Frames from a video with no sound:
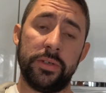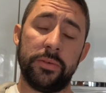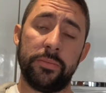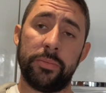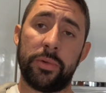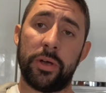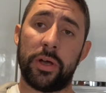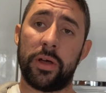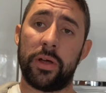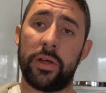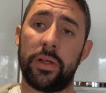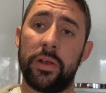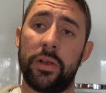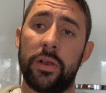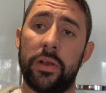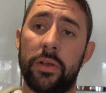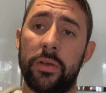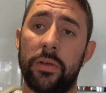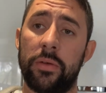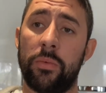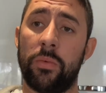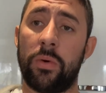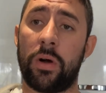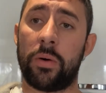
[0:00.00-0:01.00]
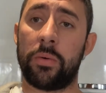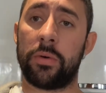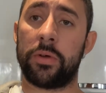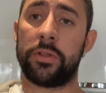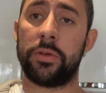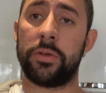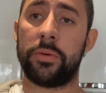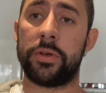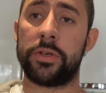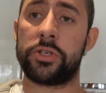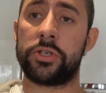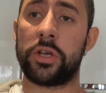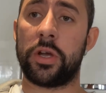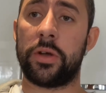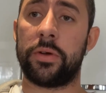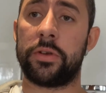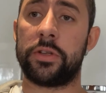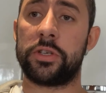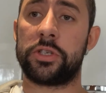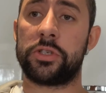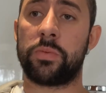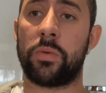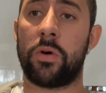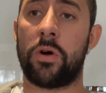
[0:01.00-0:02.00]
but what I'm going to do is show you the
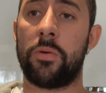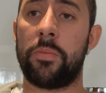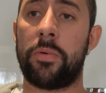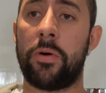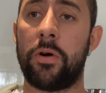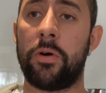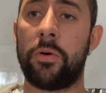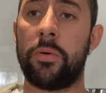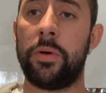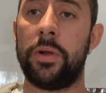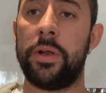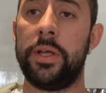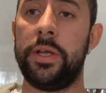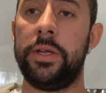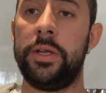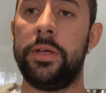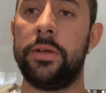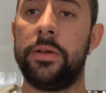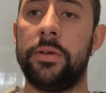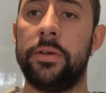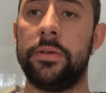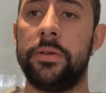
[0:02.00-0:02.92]
swirl pot quickly.